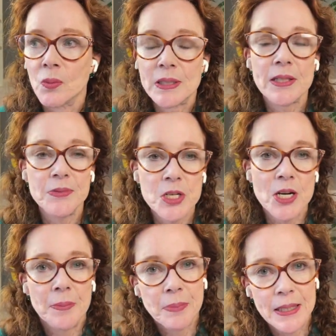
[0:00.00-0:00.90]
What gives
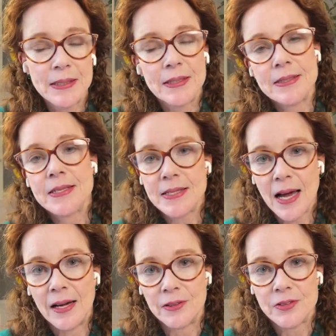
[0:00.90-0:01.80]
champagne its
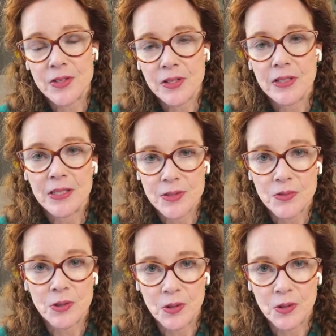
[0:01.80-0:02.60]
sound is, of